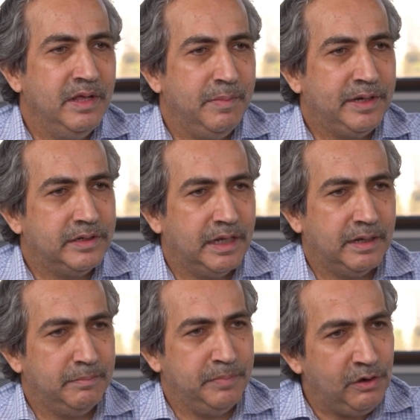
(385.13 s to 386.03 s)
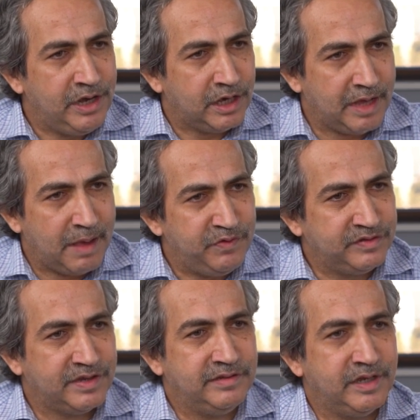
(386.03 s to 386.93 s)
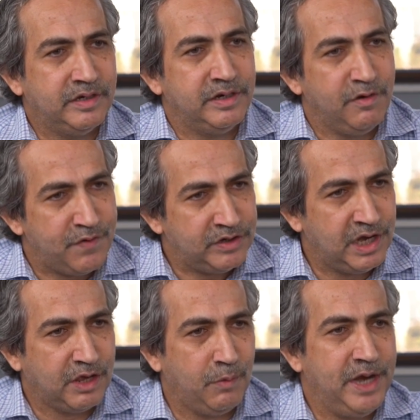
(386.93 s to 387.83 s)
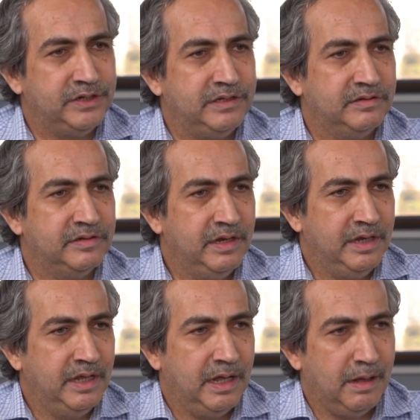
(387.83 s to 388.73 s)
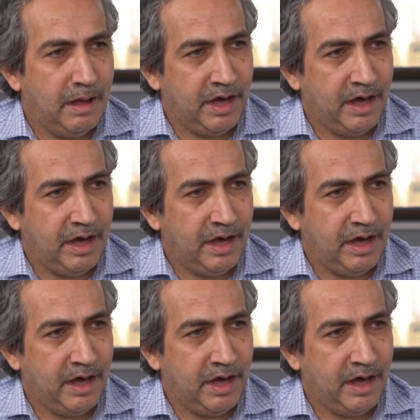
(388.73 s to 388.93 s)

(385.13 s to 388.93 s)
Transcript: but uh, Bernoulli uh, emphasized that differential equations uh,